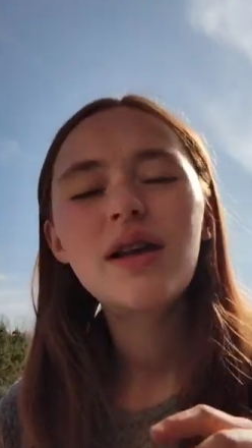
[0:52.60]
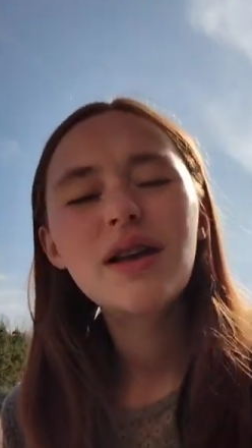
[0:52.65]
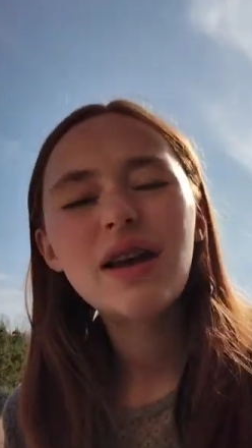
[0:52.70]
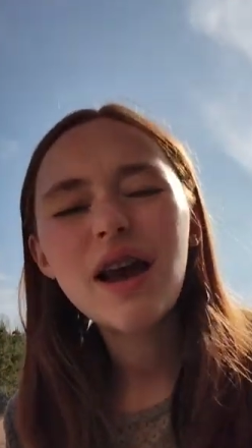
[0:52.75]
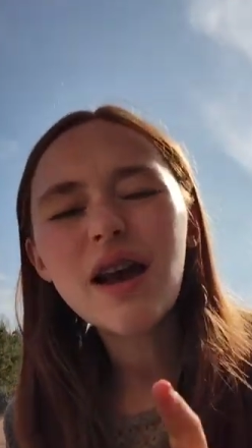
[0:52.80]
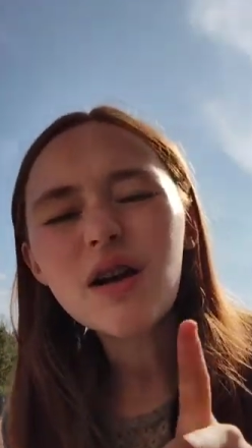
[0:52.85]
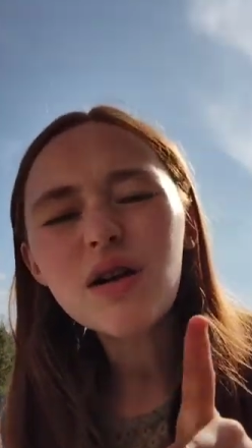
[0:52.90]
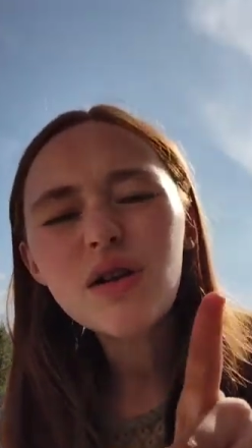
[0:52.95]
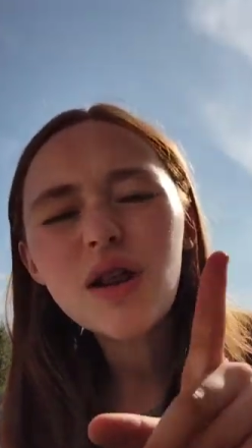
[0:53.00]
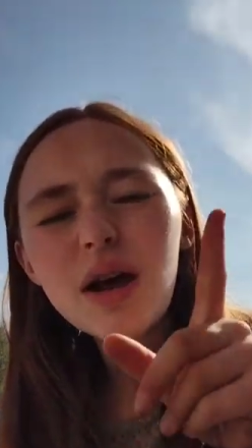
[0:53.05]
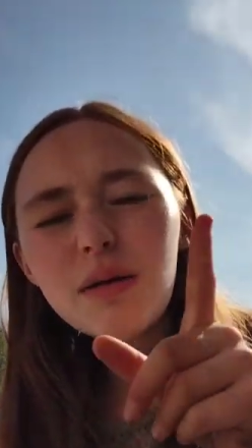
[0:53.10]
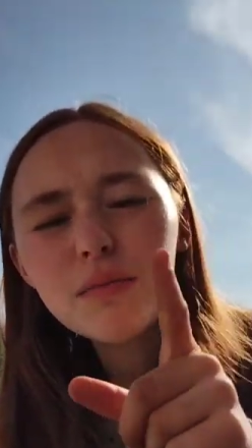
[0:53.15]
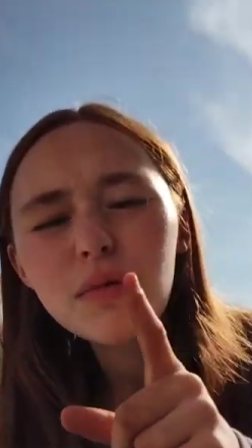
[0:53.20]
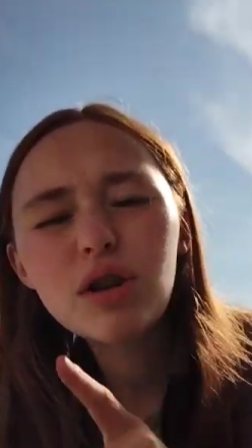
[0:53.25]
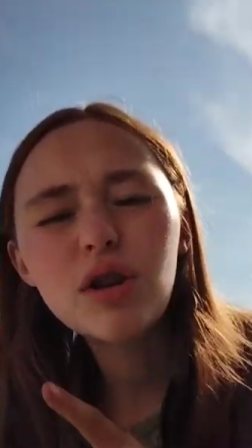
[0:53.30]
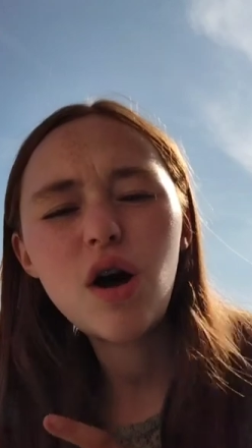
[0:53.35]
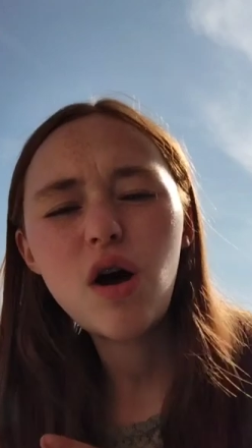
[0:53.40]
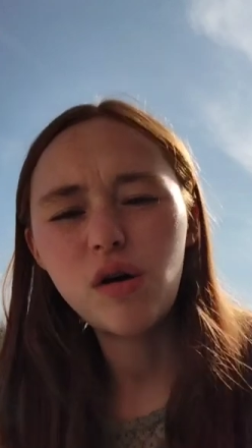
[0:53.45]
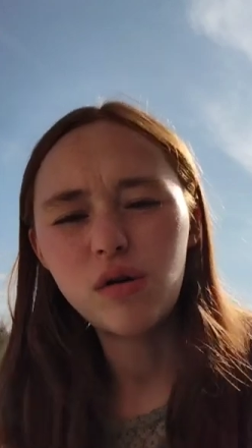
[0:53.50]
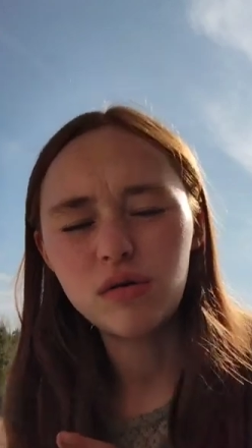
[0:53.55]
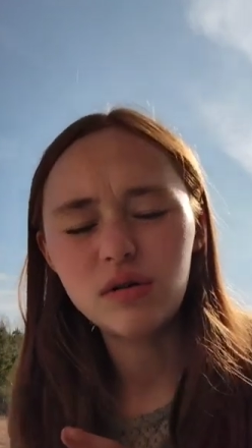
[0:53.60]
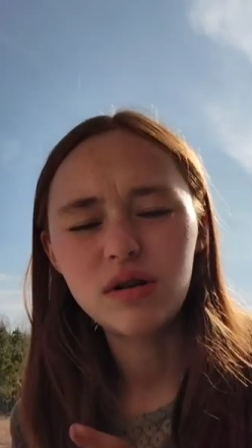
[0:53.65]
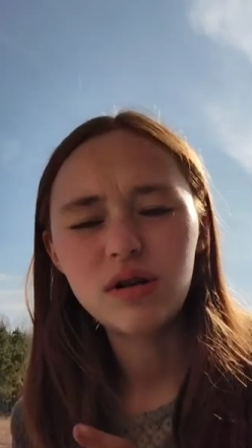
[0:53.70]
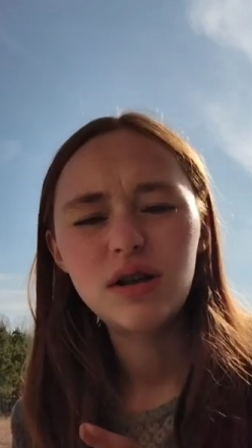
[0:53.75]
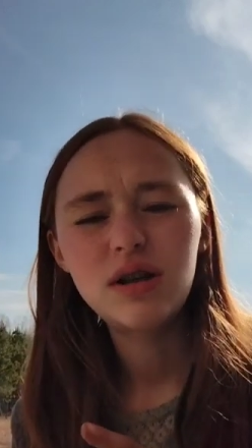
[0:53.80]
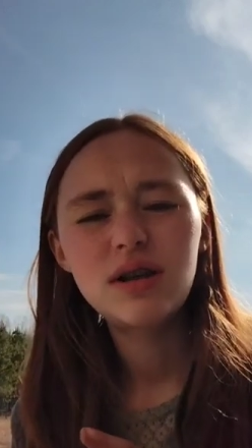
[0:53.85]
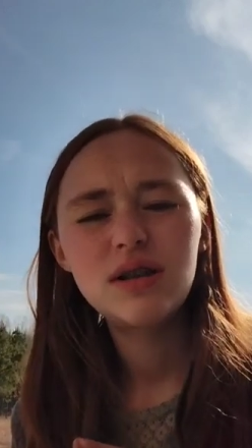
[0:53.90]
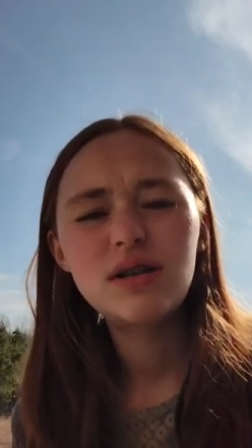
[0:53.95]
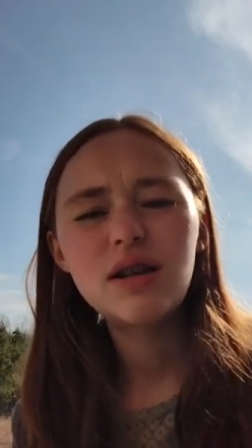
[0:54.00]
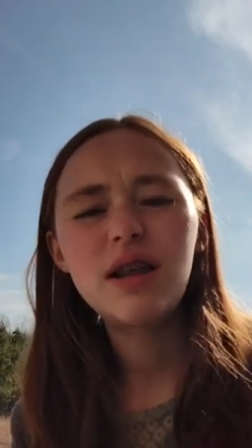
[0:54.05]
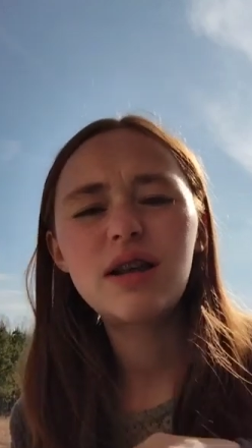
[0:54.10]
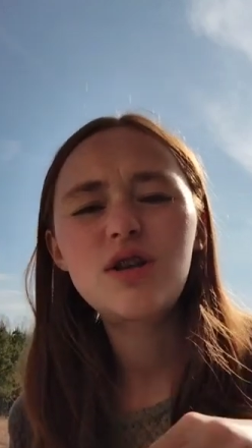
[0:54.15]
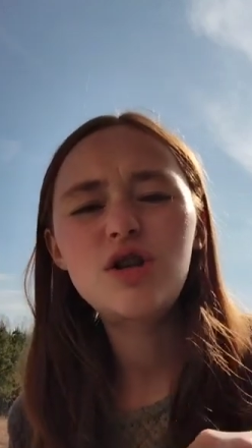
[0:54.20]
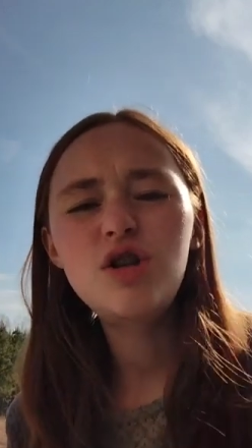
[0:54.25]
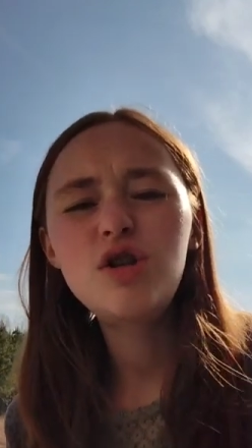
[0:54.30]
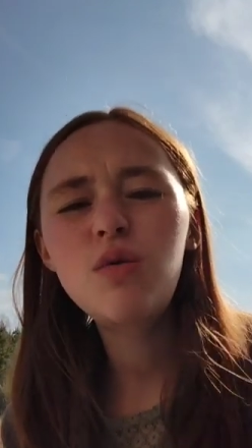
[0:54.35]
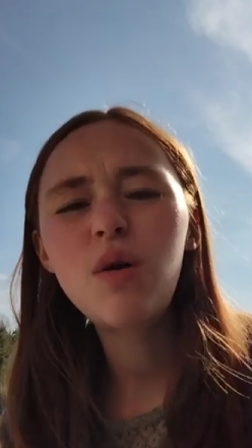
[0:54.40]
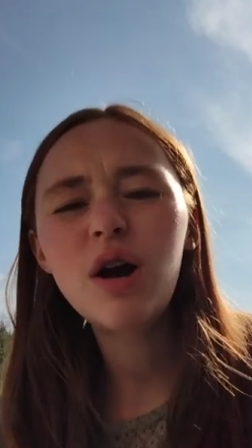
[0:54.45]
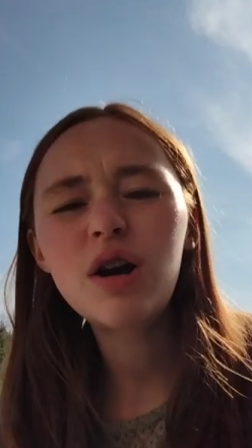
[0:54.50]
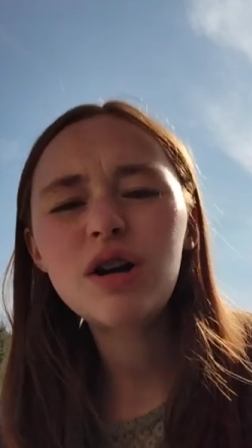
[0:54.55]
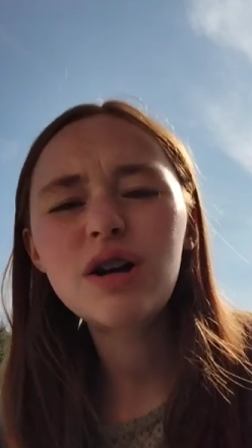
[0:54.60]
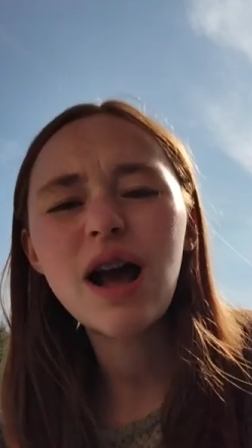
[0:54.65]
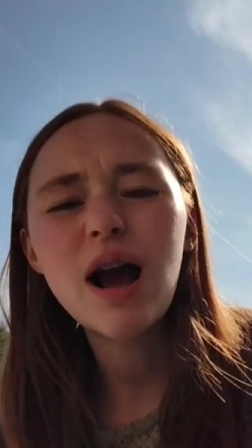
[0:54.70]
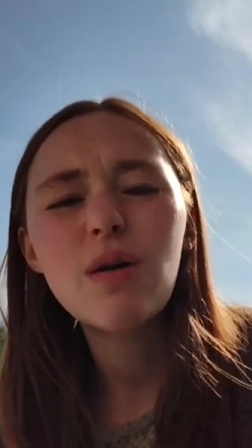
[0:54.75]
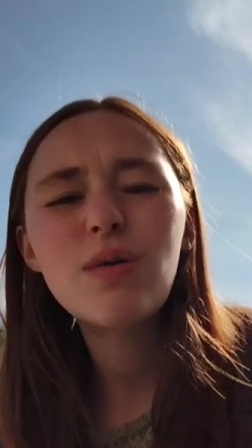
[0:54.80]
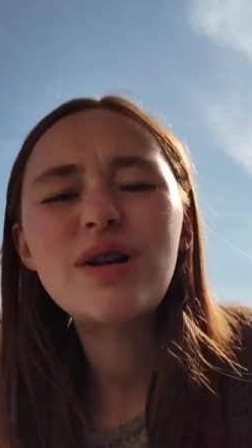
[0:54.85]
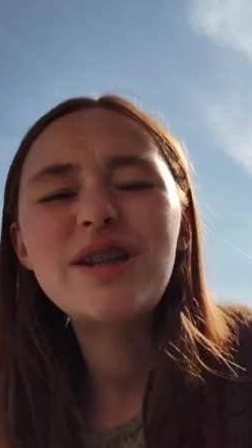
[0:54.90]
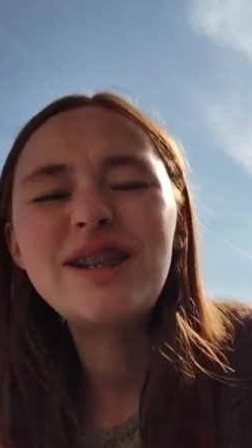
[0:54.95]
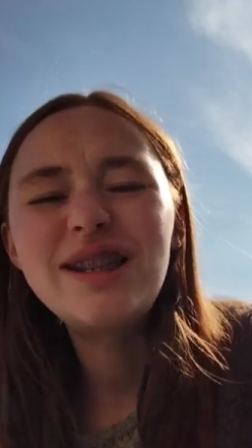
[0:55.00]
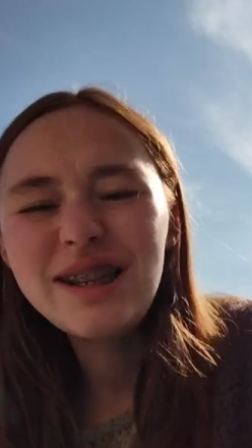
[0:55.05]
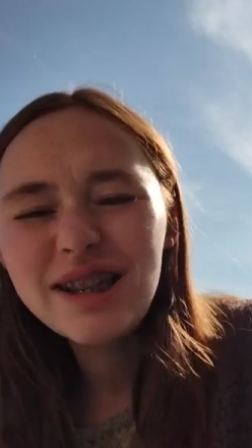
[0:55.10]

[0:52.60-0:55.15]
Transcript: Caroline Malone said that 200 hours